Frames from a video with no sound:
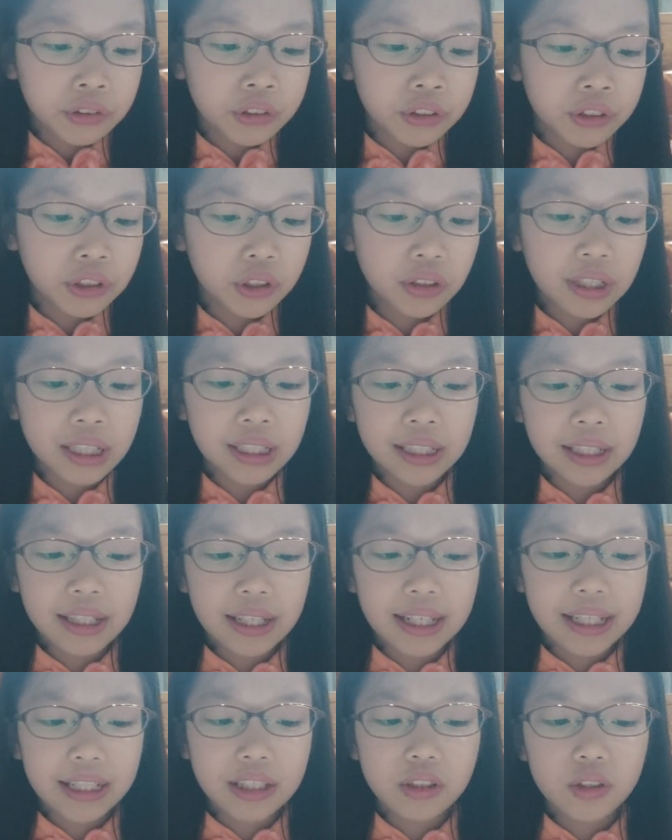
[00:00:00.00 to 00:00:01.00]
You could
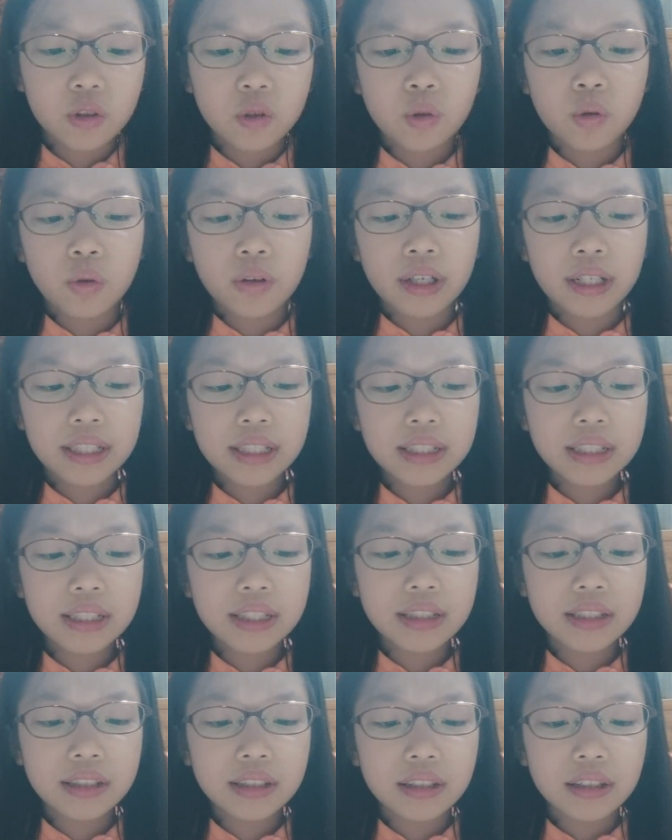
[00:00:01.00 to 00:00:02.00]
like
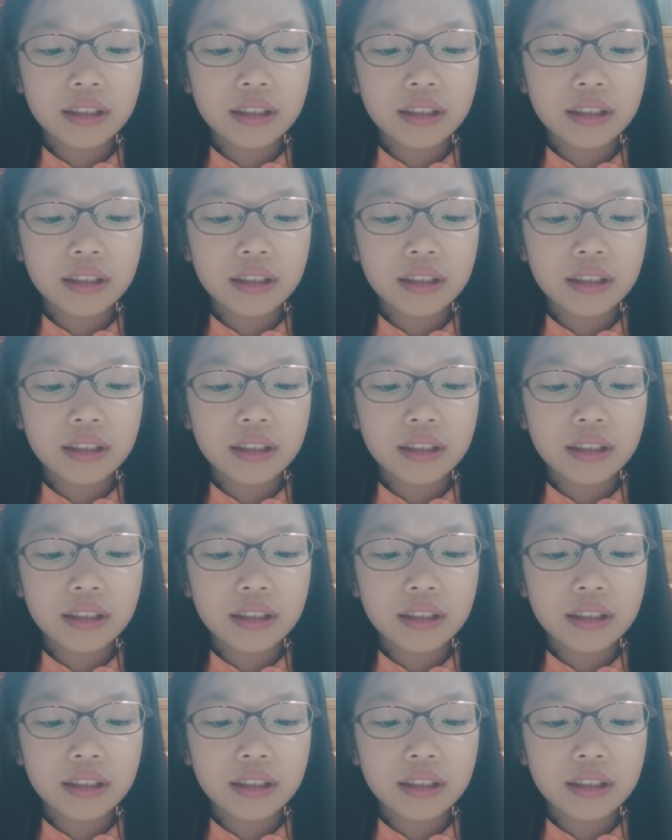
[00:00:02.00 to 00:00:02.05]
twins?